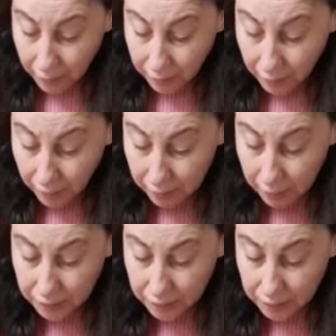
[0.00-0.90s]
Thine
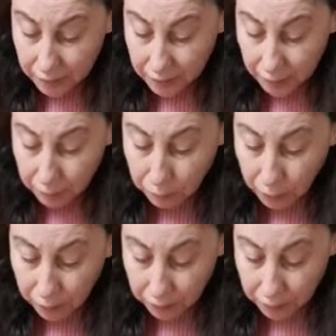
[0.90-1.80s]
loves the same
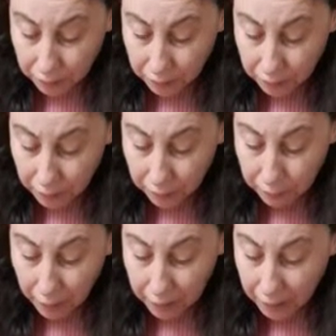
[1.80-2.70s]
world that
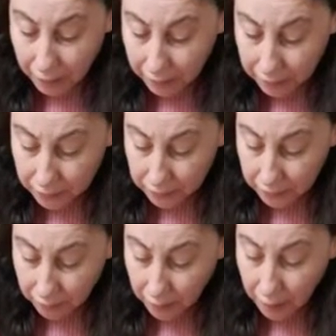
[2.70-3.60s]
mine
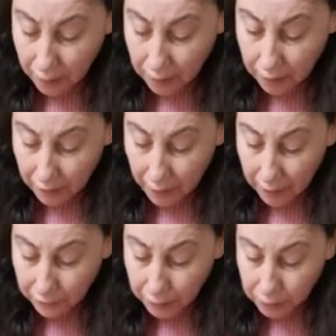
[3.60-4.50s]
hates. Thy
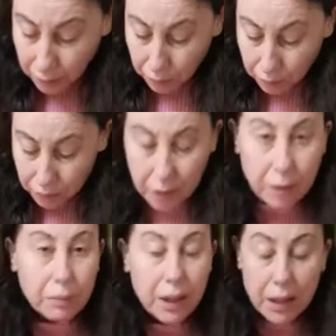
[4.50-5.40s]
heaven doors
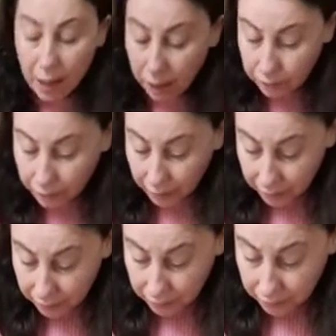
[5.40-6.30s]
are my hell
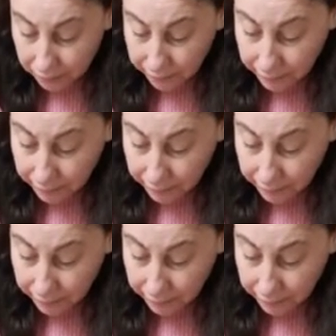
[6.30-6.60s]
gates.